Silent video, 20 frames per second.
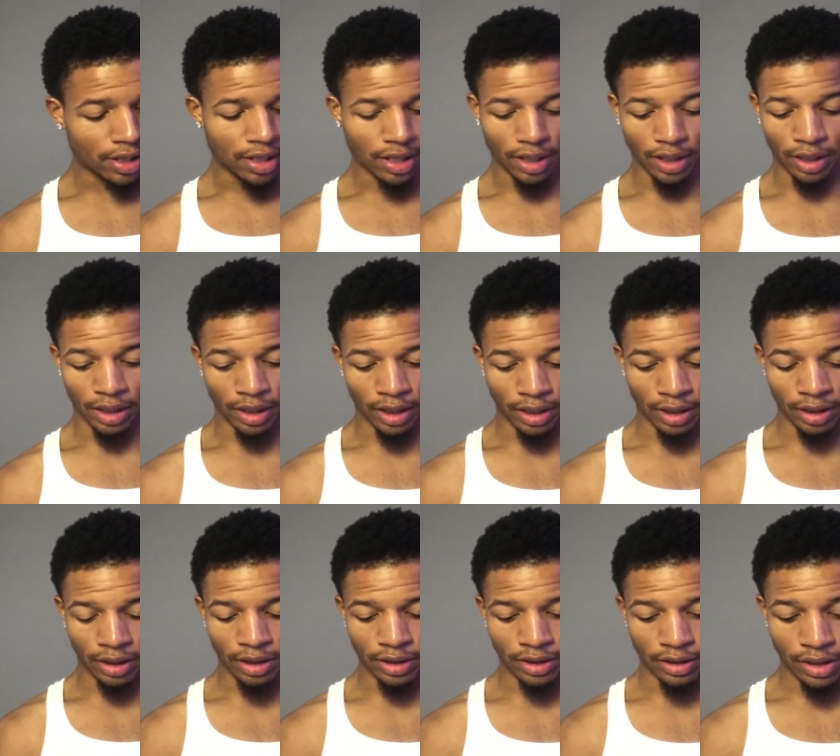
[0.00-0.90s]
and
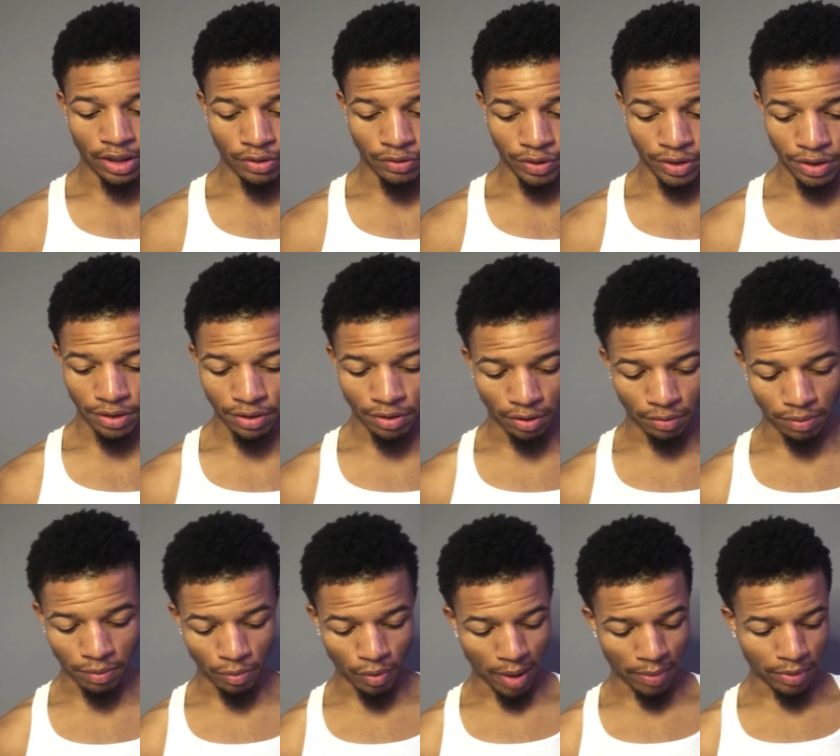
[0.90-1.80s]
get to going.
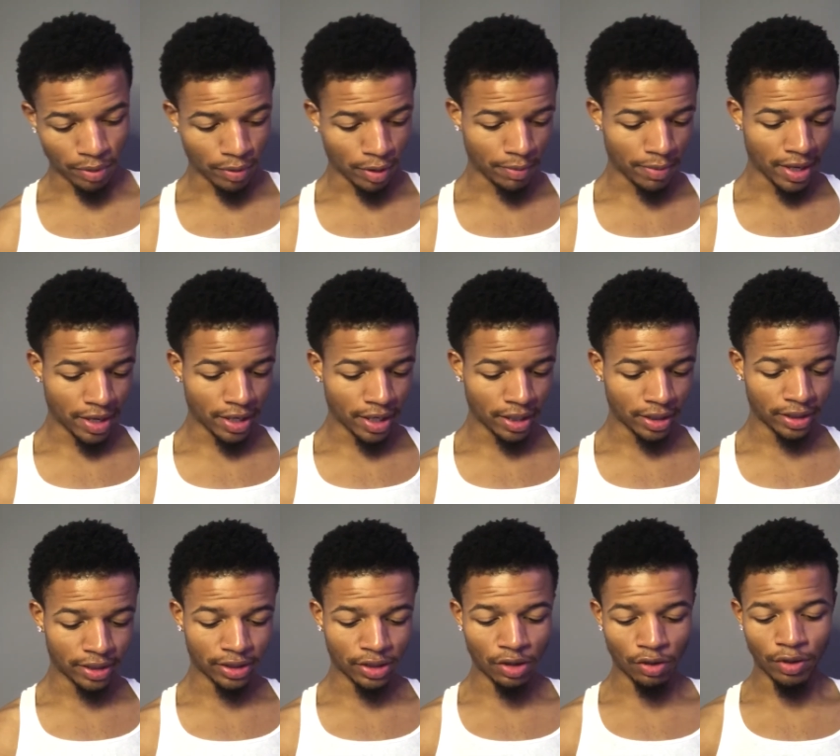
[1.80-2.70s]
Wrap it around my head, get
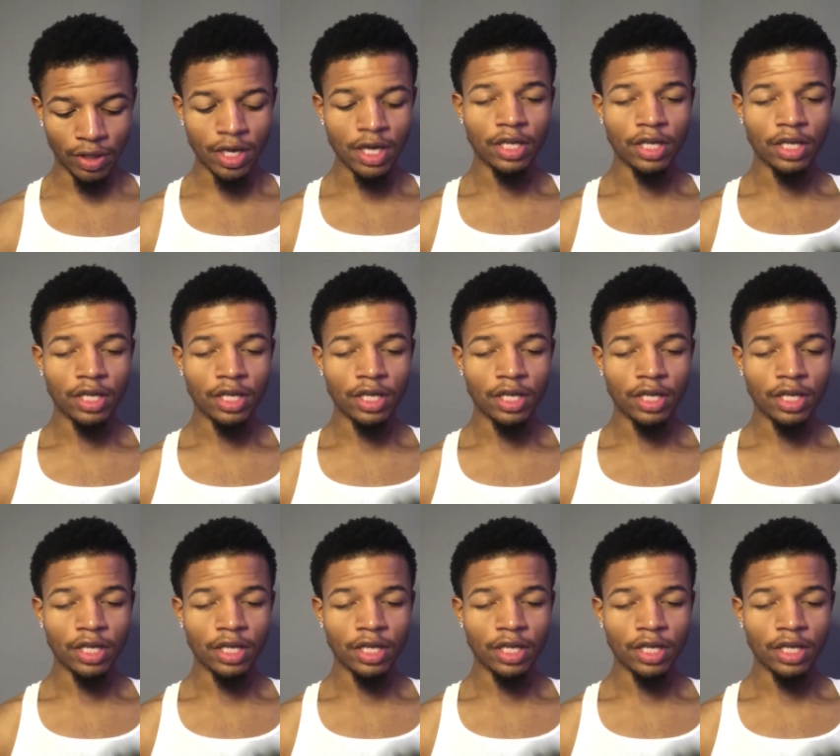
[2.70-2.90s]
to going.